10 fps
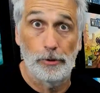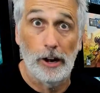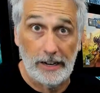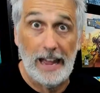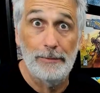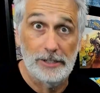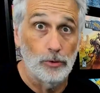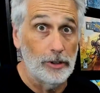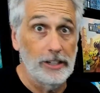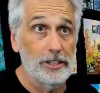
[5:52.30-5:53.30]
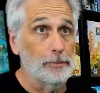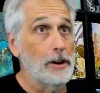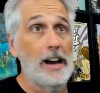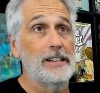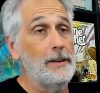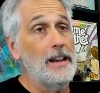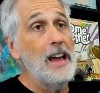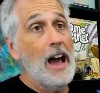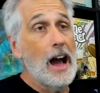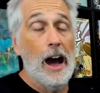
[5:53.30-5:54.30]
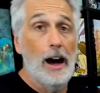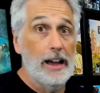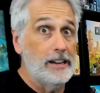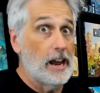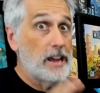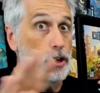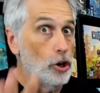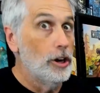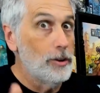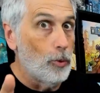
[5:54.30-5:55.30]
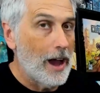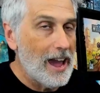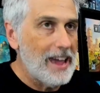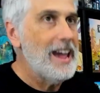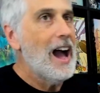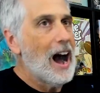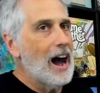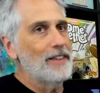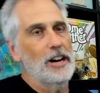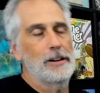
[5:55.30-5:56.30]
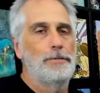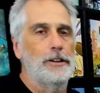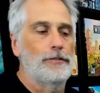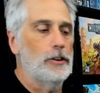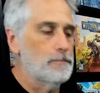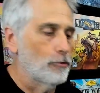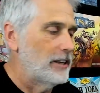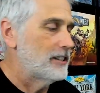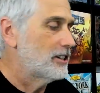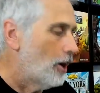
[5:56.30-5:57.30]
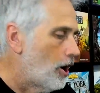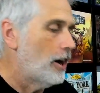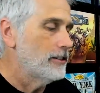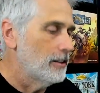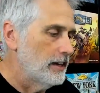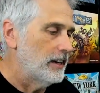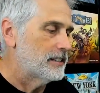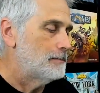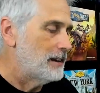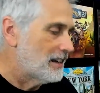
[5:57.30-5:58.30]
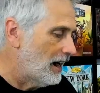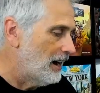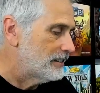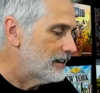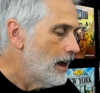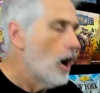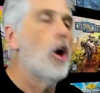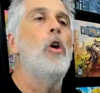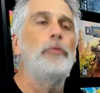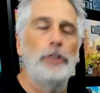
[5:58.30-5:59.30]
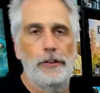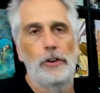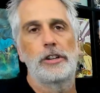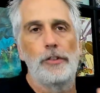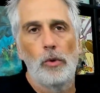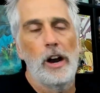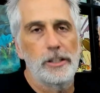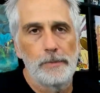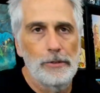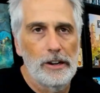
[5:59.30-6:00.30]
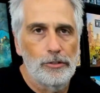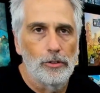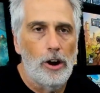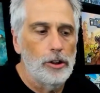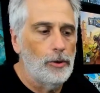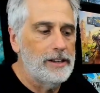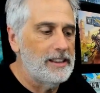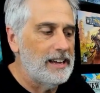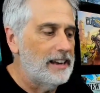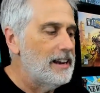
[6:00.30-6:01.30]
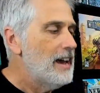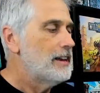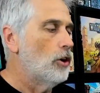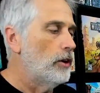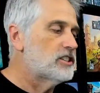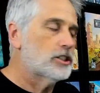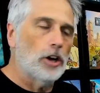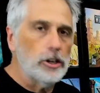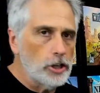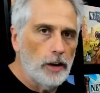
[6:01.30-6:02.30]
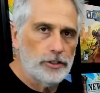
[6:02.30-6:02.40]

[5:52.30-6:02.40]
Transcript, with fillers: games that really surprised me uh, in a good way, I've got to put Footprints on the list because hopefully, folks, if you watch my run through all the way to the end, you know, it starts off